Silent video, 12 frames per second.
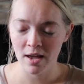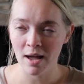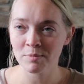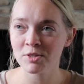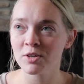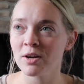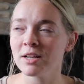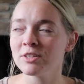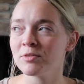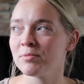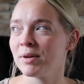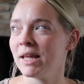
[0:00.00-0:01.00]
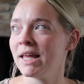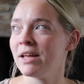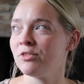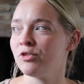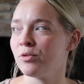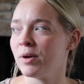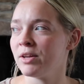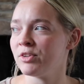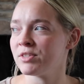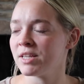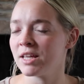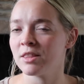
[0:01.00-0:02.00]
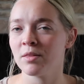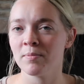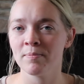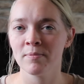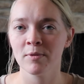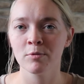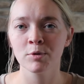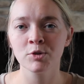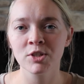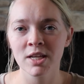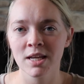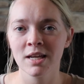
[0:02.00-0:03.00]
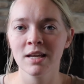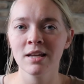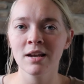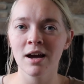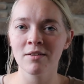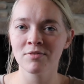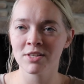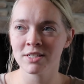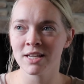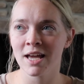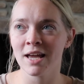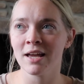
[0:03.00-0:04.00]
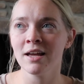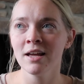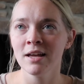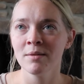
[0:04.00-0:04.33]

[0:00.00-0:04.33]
I'm starting to really enjoy just like the routine of the day.